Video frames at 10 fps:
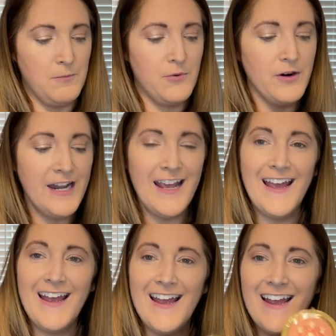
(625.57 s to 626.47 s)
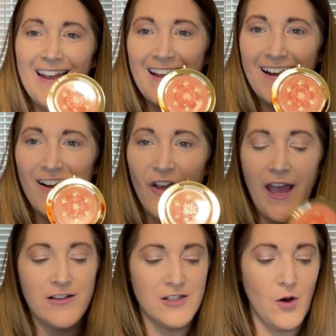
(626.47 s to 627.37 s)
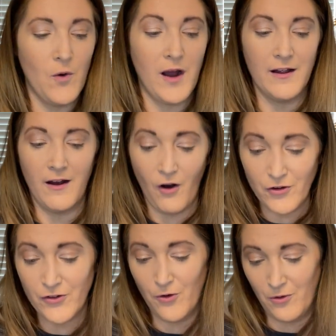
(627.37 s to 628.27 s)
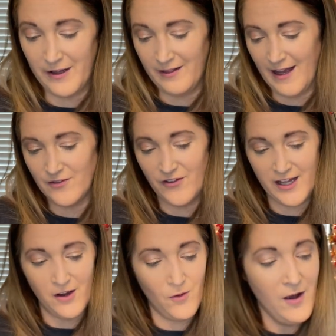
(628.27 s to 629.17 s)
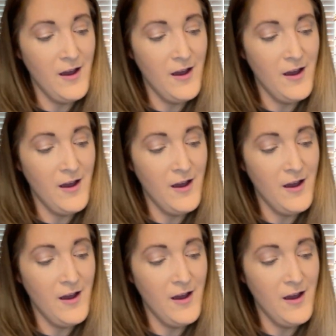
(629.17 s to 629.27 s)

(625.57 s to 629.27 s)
Pretty. Okay, so also in last video,